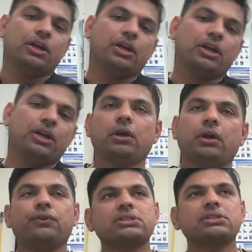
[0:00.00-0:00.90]
If
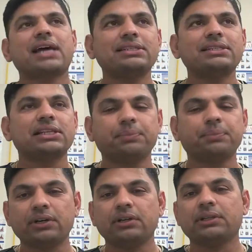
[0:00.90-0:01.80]
you're a side
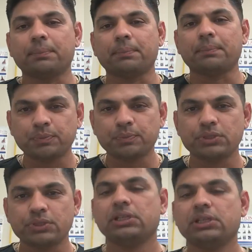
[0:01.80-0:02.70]
sleeper, the best
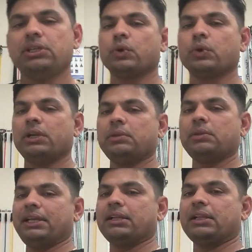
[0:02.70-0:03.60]
position, you go a little bit
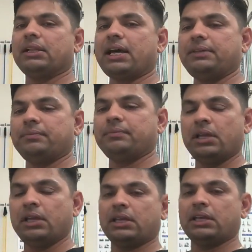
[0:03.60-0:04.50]
inclined,
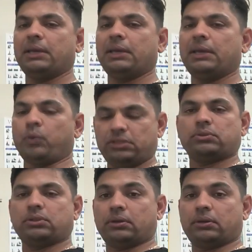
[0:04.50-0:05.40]
keep
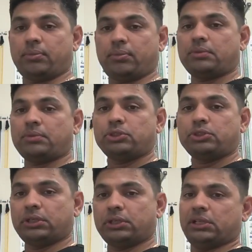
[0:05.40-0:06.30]
the bottom
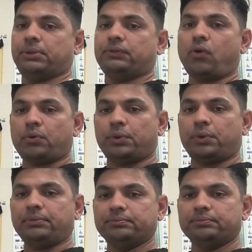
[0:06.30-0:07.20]
shoulder a little bit
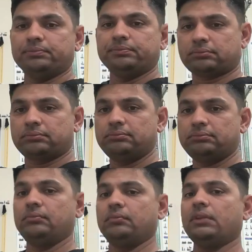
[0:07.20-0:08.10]
forward,
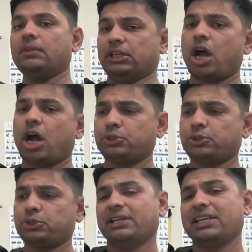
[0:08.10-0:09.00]
and the top
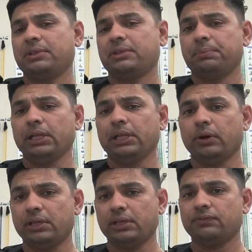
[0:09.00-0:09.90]
shoulder, keep the
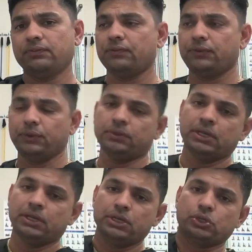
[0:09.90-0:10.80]
pillow in front of you,
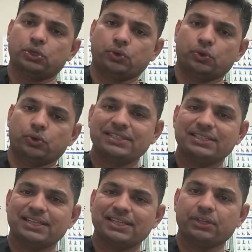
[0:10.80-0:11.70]
so you're resting
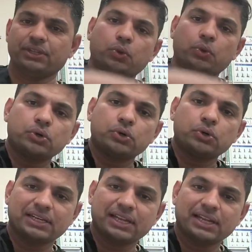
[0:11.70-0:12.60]
on that. Don't cross
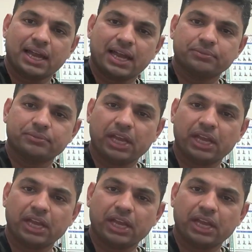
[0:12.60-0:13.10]
it like that.